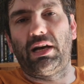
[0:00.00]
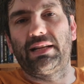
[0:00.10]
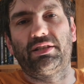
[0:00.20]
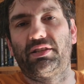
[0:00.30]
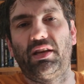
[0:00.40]

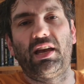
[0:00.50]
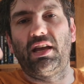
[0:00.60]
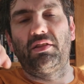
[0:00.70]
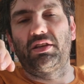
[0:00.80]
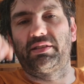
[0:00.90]
like to
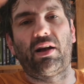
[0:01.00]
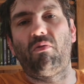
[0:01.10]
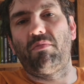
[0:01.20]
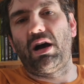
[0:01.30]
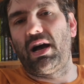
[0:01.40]
say in the
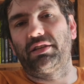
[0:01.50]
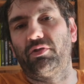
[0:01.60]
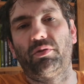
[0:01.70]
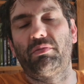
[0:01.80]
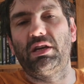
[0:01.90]
sound bites
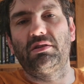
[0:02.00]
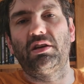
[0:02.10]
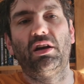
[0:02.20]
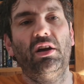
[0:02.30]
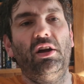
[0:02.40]
for the
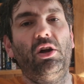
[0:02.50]
media,